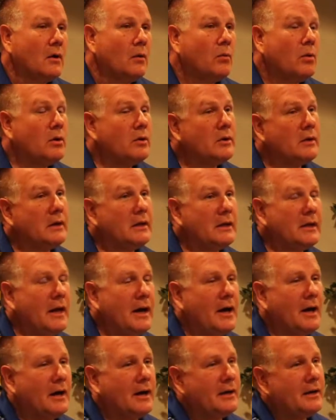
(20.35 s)
Well,
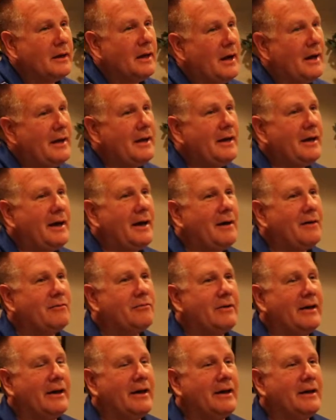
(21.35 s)
yeah, I have